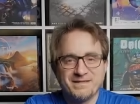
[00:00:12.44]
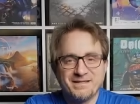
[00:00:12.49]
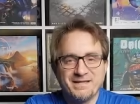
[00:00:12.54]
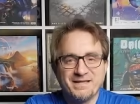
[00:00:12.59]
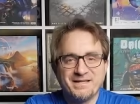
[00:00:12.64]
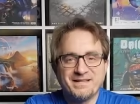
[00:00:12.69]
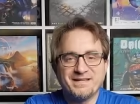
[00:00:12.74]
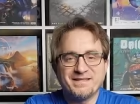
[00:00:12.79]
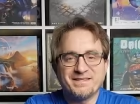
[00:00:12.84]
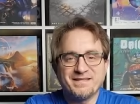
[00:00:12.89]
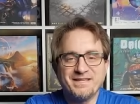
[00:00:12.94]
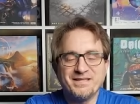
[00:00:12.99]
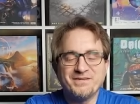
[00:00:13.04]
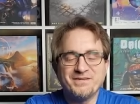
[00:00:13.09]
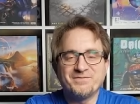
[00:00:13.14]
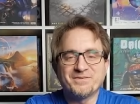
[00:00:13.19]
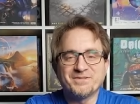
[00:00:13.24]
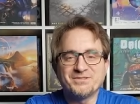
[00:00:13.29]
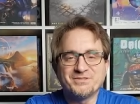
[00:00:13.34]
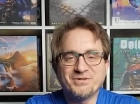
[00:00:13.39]
And I thank you
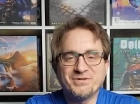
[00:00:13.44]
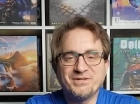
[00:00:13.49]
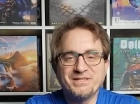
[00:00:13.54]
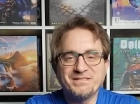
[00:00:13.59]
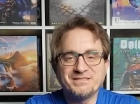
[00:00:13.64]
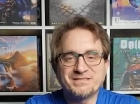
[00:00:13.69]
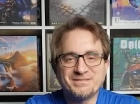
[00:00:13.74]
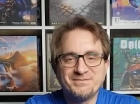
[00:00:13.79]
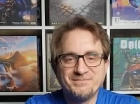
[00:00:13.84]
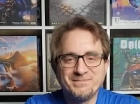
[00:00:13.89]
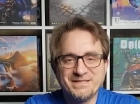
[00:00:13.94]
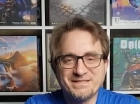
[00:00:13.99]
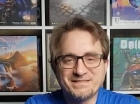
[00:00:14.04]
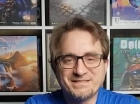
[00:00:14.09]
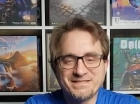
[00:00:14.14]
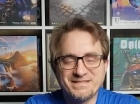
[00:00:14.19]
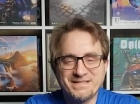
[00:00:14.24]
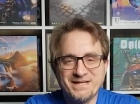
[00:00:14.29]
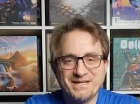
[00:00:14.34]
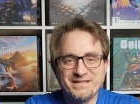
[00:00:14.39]
for joining me
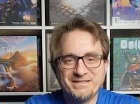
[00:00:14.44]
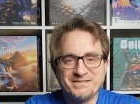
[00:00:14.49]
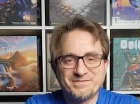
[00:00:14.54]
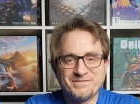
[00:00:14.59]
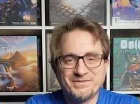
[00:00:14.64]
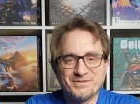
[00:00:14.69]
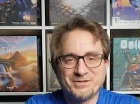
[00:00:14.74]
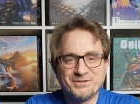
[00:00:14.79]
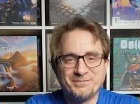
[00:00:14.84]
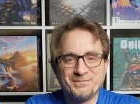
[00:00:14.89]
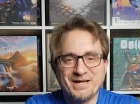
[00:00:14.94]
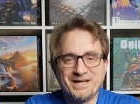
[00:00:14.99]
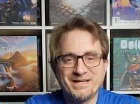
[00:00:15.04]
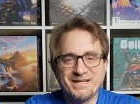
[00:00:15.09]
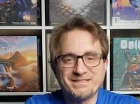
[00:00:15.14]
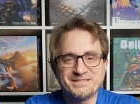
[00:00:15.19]
tonight for my